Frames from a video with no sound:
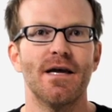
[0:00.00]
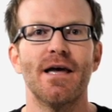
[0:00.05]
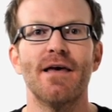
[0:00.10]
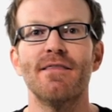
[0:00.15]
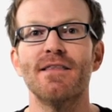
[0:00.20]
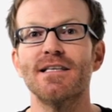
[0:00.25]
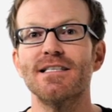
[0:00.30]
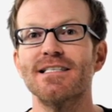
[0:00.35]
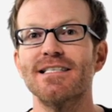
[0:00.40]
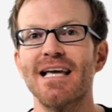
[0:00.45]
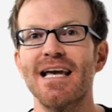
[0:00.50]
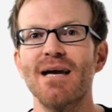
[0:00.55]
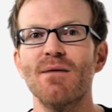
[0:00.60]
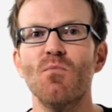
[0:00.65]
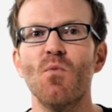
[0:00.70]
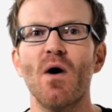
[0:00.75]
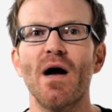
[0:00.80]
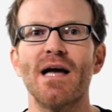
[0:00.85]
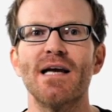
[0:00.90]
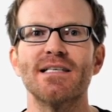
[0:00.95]
In the
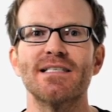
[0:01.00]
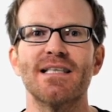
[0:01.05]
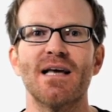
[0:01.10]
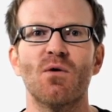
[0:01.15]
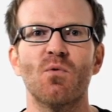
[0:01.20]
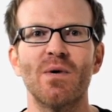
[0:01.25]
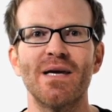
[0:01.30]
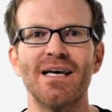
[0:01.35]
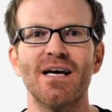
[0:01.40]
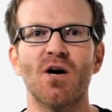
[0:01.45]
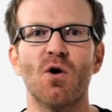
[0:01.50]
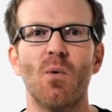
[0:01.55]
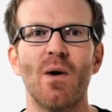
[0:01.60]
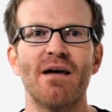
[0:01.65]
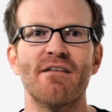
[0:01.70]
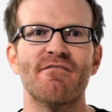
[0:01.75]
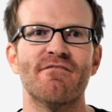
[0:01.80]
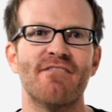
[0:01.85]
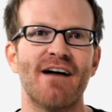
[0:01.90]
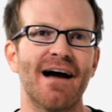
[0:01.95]
same ways that we
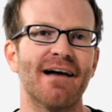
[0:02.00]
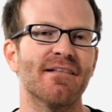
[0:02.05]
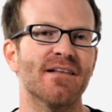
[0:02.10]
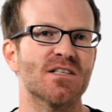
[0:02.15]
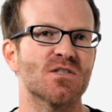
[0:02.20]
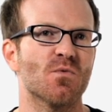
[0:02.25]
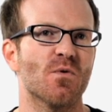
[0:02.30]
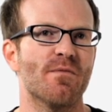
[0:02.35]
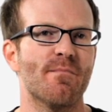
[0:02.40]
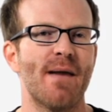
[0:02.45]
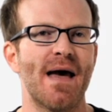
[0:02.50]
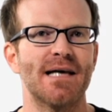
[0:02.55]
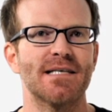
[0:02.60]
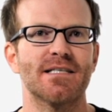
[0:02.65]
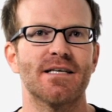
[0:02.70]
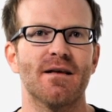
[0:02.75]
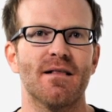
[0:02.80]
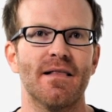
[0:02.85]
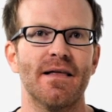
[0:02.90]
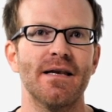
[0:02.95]
equate violence with
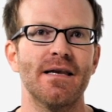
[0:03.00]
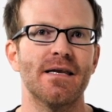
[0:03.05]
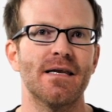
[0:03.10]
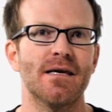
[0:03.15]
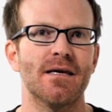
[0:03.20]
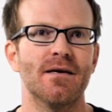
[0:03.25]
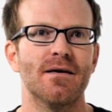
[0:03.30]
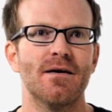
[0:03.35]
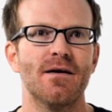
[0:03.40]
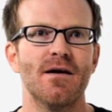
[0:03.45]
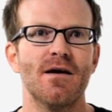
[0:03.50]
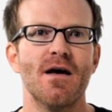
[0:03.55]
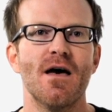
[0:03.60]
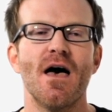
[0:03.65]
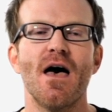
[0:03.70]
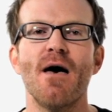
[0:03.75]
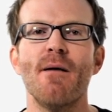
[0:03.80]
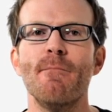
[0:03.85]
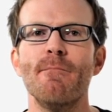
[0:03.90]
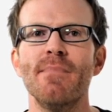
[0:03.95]
masculinity,
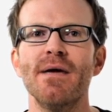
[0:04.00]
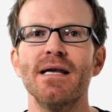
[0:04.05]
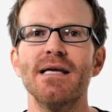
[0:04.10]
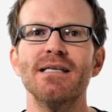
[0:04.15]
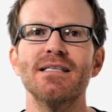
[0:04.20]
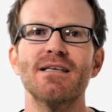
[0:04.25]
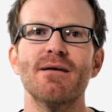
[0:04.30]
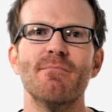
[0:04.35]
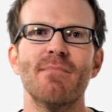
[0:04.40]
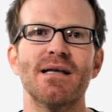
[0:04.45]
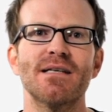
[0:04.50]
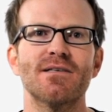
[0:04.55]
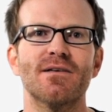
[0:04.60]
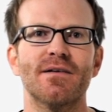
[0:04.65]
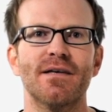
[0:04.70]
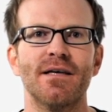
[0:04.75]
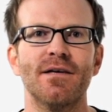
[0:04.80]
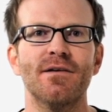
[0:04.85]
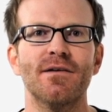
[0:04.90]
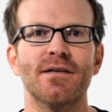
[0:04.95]
admitting to
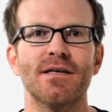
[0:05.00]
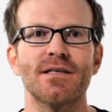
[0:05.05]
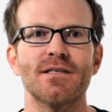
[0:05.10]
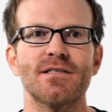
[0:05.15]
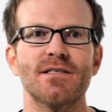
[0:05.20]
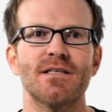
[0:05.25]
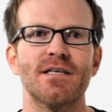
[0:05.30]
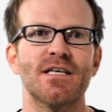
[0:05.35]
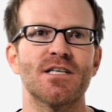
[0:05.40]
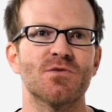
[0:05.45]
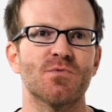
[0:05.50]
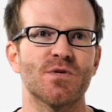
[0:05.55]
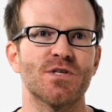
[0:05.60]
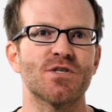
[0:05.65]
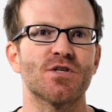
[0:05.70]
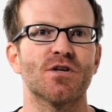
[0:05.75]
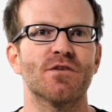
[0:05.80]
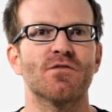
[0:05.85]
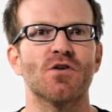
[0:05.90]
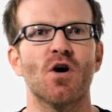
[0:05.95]
mental illness is
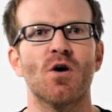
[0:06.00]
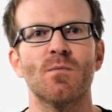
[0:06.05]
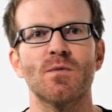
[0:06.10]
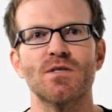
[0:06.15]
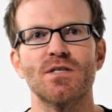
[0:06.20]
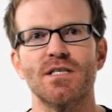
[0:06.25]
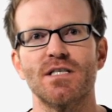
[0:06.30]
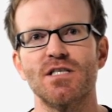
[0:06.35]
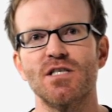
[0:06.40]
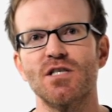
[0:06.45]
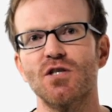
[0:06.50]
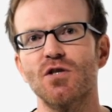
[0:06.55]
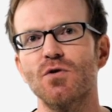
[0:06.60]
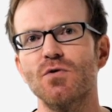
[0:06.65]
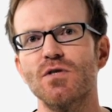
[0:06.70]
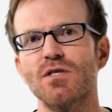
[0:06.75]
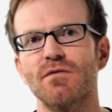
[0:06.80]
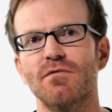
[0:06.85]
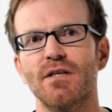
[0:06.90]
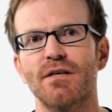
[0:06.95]
reserved almost
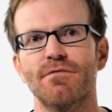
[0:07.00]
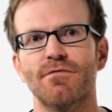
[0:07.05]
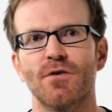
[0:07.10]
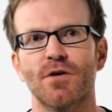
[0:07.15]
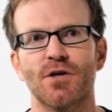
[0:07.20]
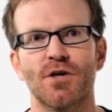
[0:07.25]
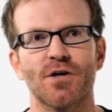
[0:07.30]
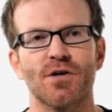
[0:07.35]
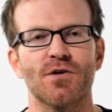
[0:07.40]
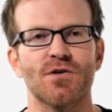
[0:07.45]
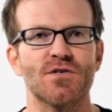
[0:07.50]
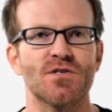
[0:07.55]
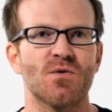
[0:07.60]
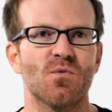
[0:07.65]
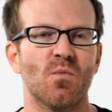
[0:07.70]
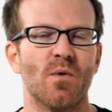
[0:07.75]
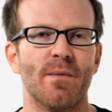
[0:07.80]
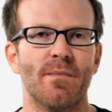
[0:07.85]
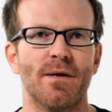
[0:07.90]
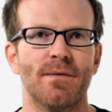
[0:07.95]
exclusively for girls
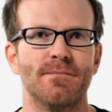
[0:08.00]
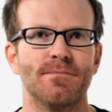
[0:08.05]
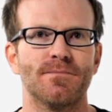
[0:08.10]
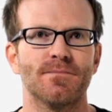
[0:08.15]
and women.